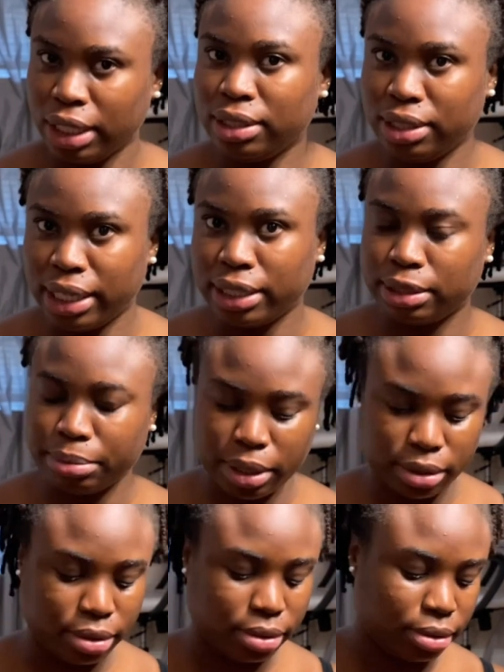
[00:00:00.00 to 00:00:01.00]
the next
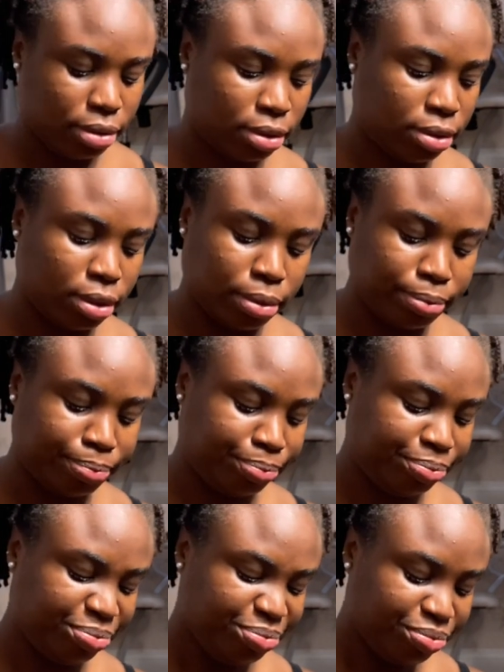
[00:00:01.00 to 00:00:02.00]
month. So
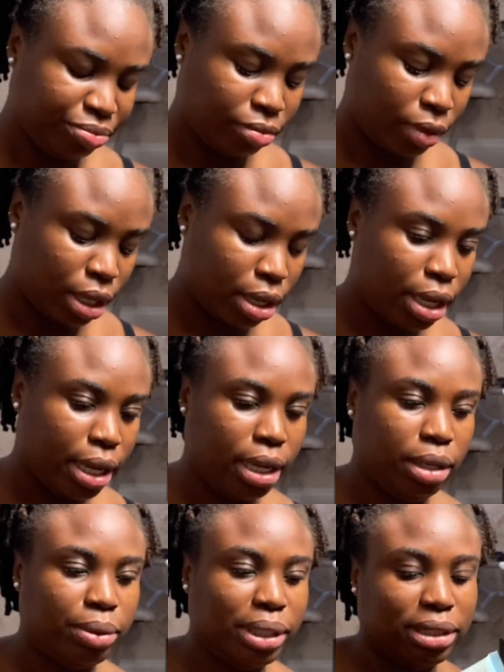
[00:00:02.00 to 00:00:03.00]

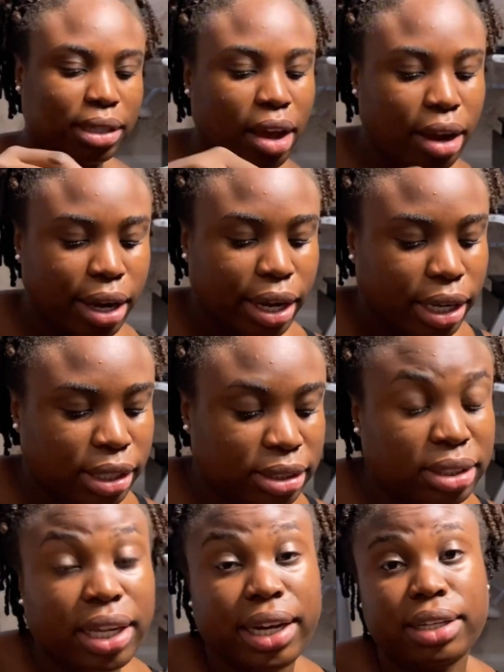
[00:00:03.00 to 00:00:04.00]
anyways, I
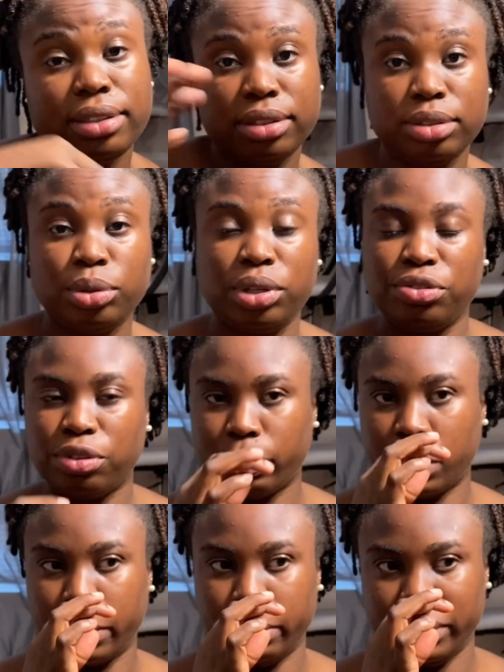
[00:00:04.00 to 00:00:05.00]
started looking for
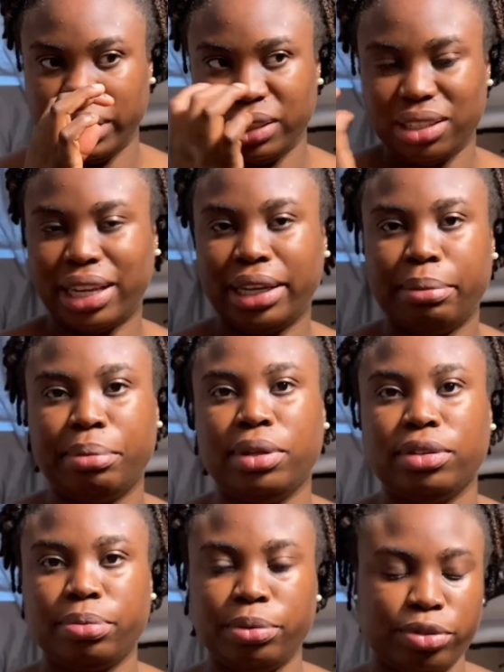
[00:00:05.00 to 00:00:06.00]
my accommodation like a
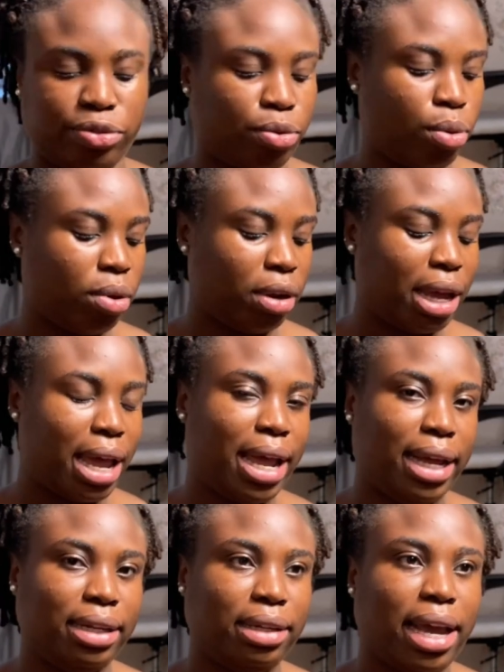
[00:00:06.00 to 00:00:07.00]
month before,
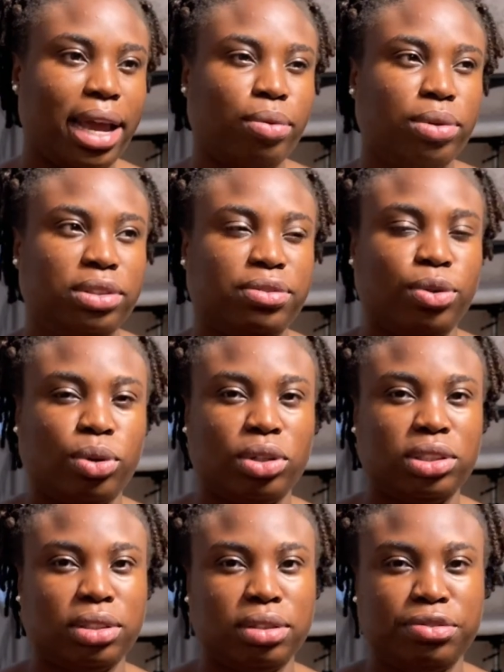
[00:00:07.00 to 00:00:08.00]
and I was
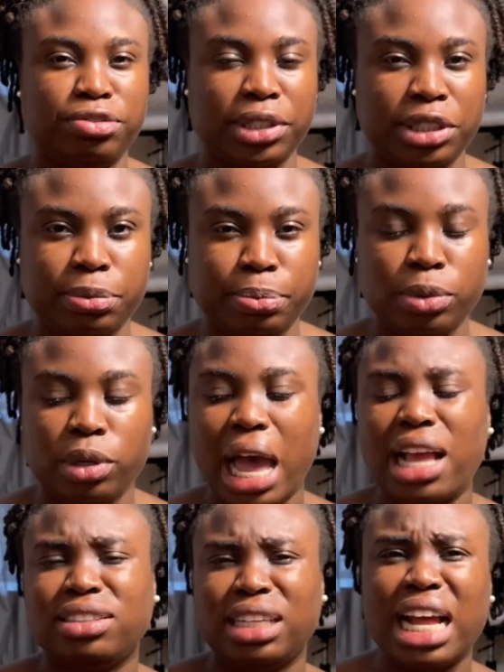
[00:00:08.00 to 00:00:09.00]
focused on Facebook.
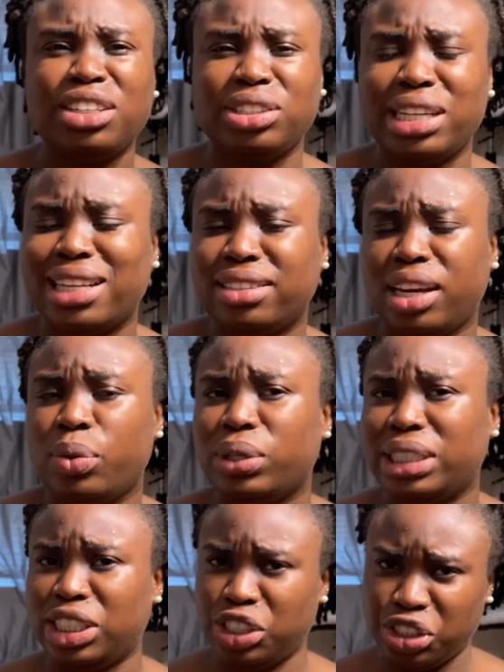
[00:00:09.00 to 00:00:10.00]
I started
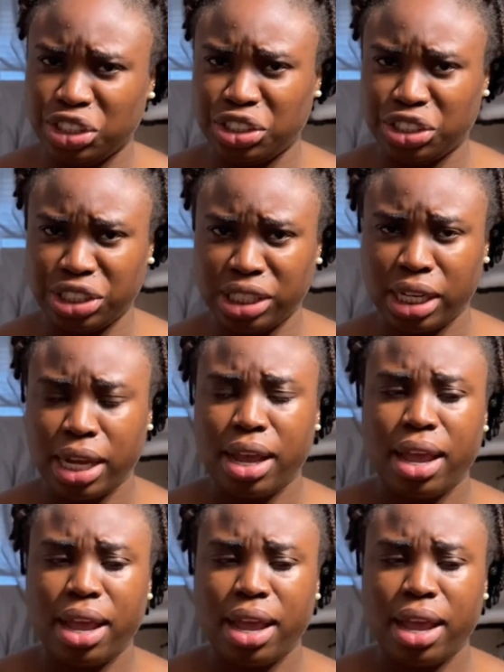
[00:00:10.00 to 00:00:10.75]
with Kijiji,